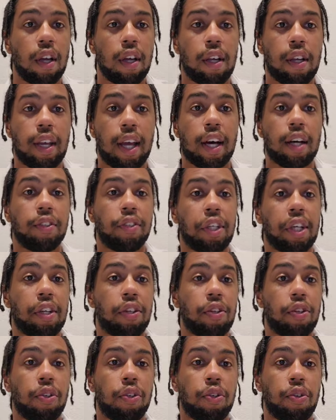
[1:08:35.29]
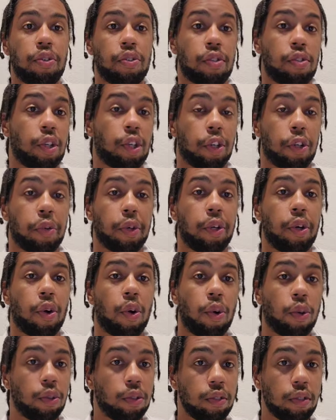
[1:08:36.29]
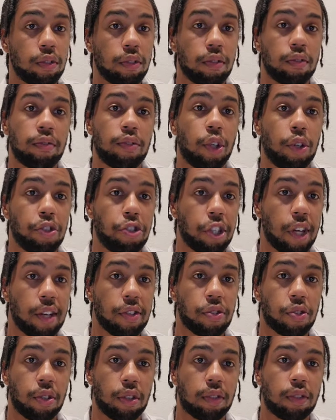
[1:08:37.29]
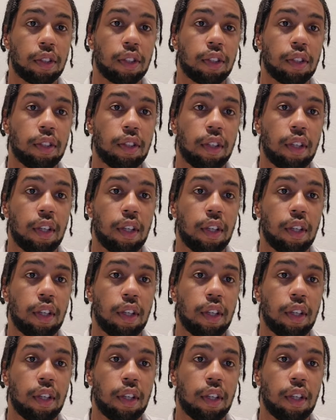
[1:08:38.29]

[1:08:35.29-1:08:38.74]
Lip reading: Now you can create your own Node.js server.